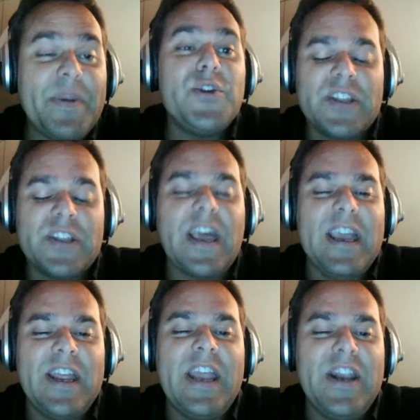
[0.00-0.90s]
using
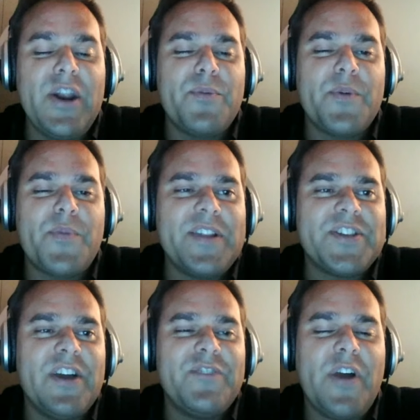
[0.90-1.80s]
that in a number of
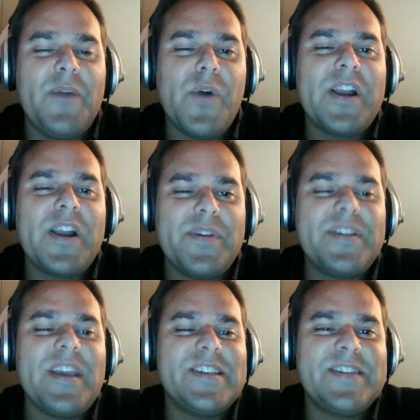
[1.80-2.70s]
brands that I'm working with,
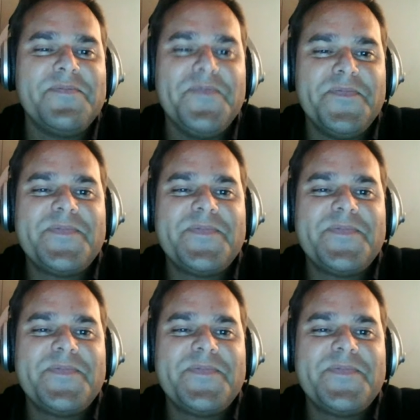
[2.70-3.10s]
yes.